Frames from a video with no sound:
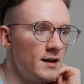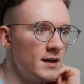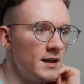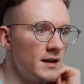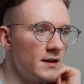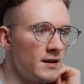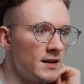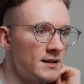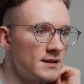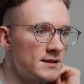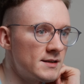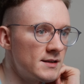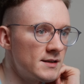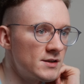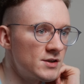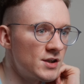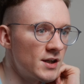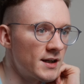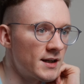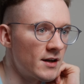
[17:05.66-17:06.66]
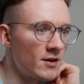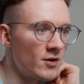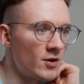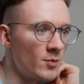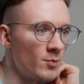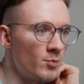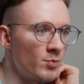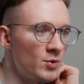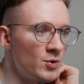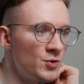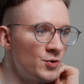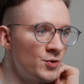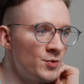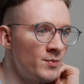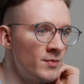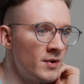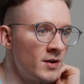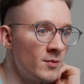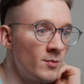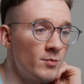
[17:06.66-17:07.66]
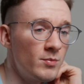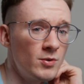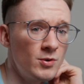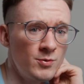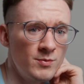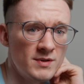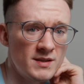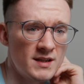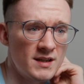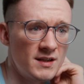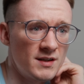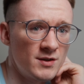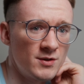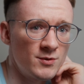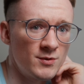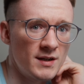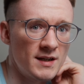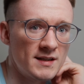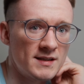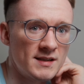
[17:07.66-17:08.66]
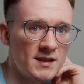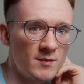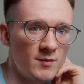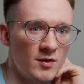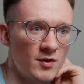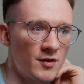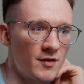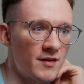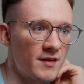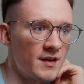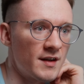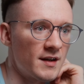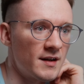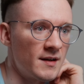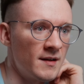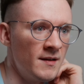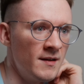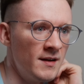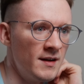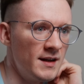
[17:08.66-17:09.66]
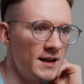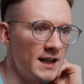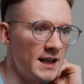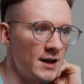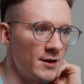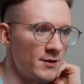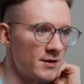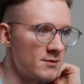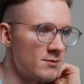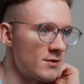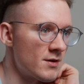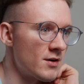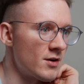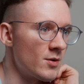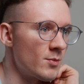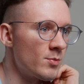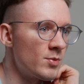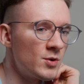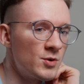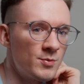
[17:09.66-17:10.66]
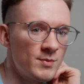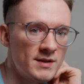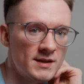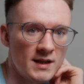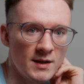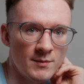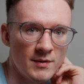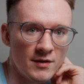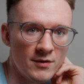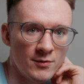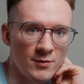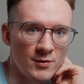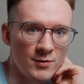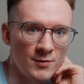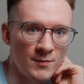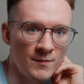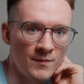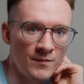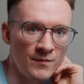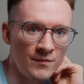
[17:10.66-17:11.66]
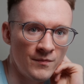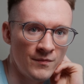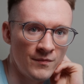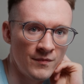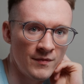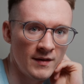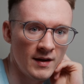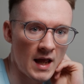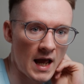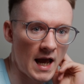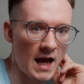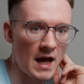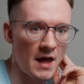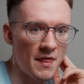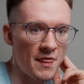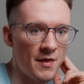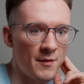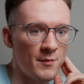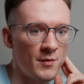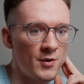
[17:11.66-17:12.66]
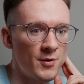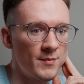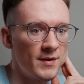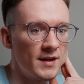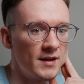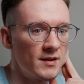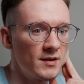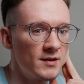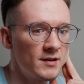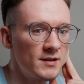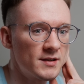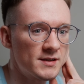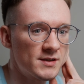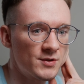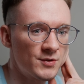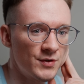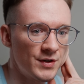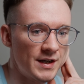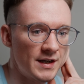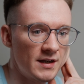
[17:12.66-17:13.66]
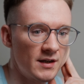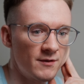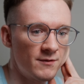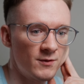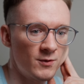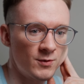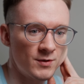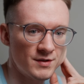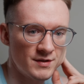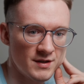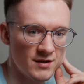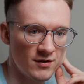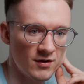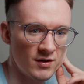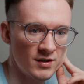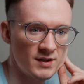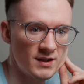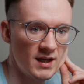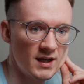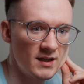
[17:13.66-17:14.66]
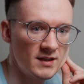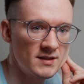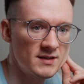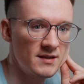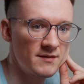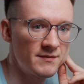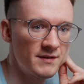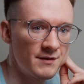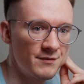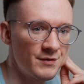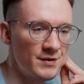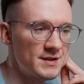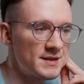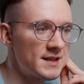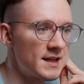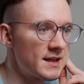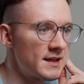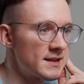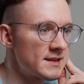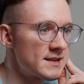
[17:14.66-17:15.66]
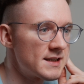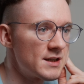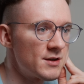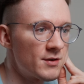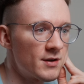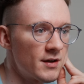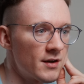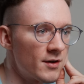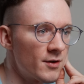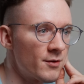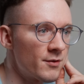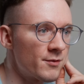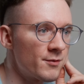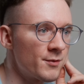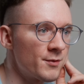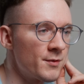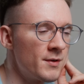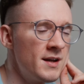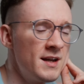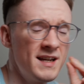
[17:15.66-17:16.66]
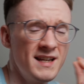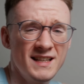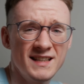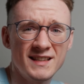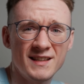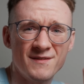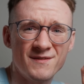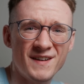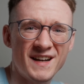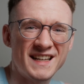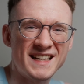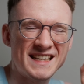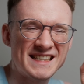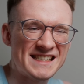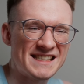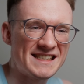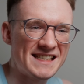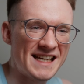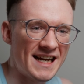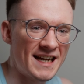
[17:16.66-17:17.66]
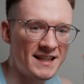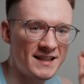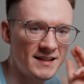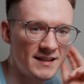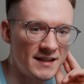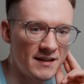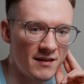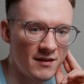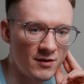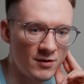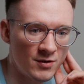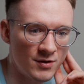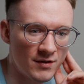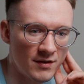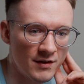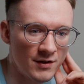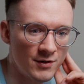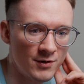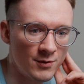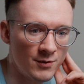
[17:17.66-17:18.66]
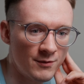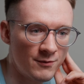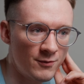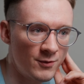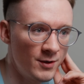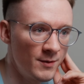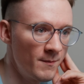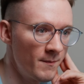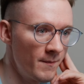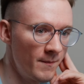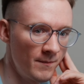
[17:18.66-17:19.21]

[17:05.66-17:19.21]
And let's check out our bloom. Bloom is going to do a similar thing. Here is where our bloom is coming through at the moment. Looks great. Of course, there are tons of different settings that you can go through to find exactly the look that you're going for.